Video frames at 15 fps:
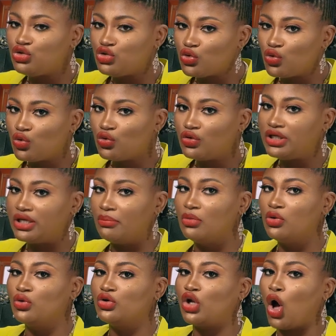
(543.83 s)
into
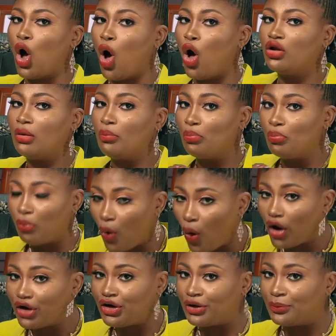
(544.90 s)
the mode called
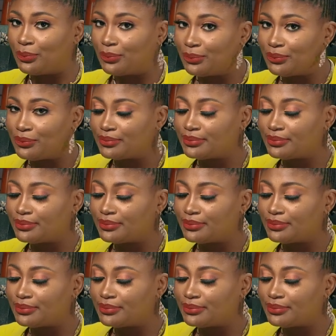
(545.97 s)
boredom,